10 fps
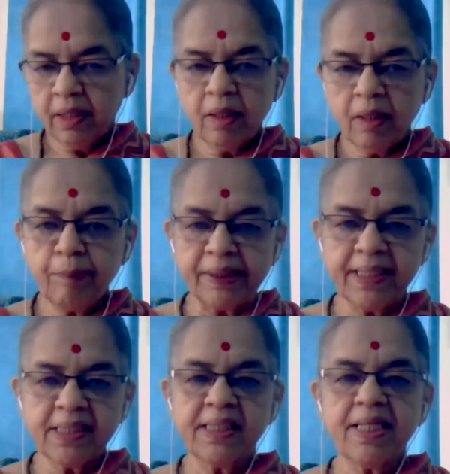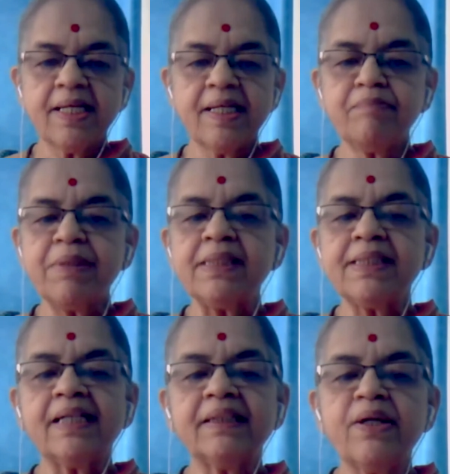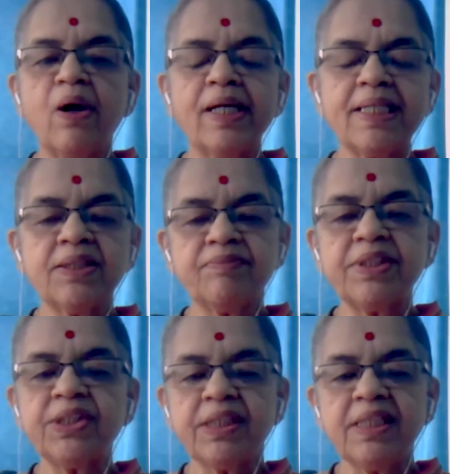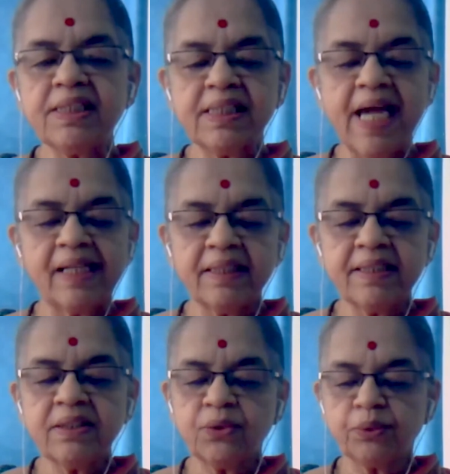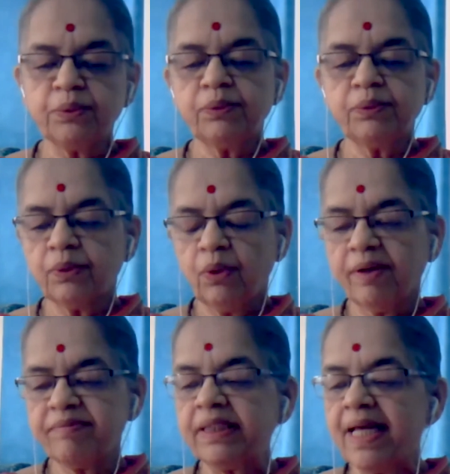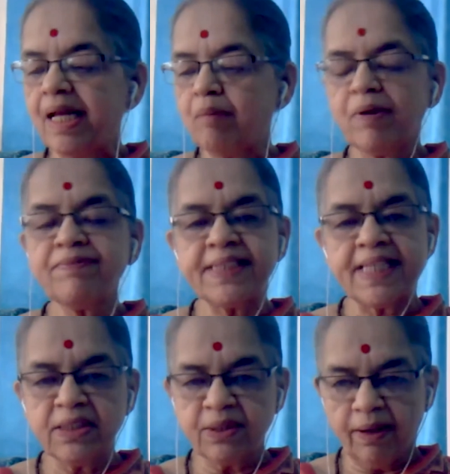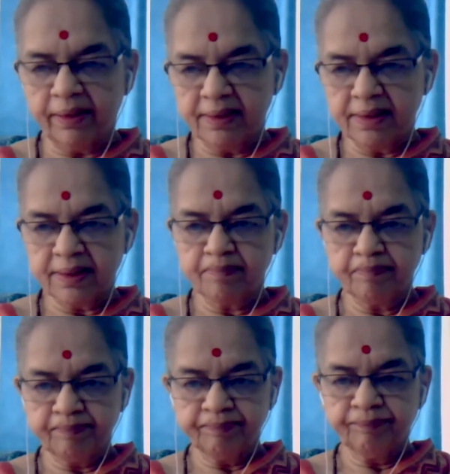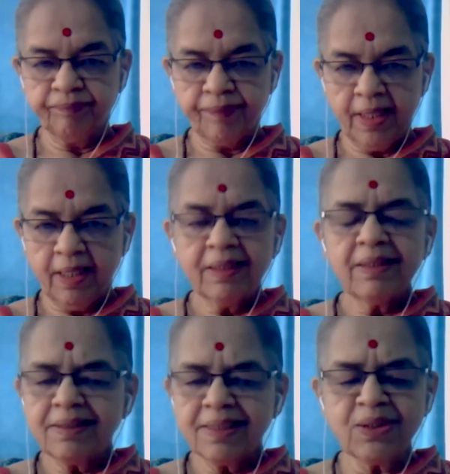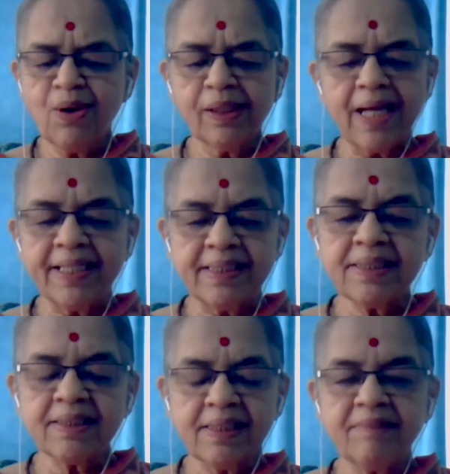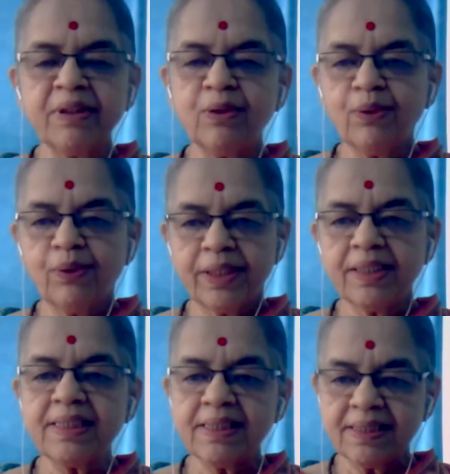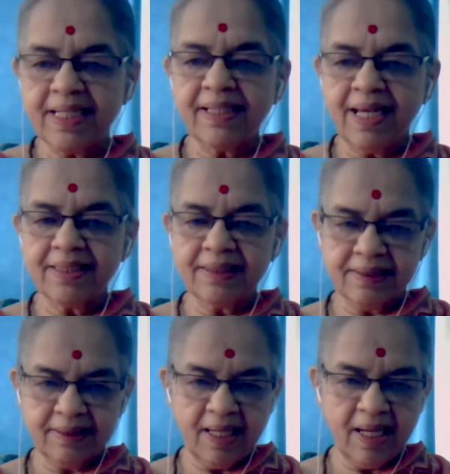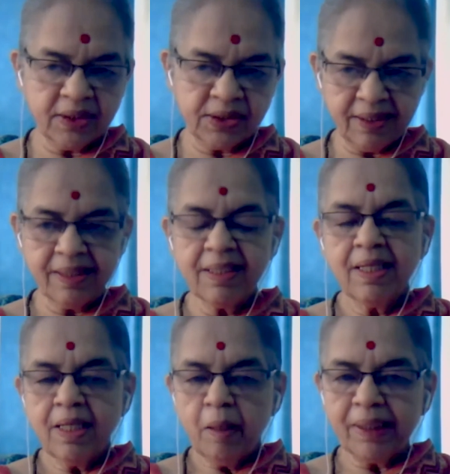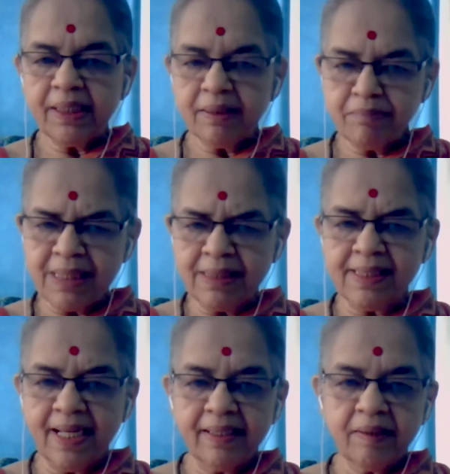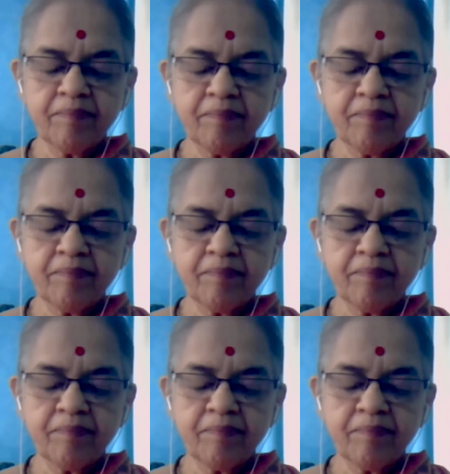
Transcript: Now, pratyaksha, it means that the knowledge which is gathered through or with the help of sense organs. Just not eyes, even though it is said as aksha, but it means that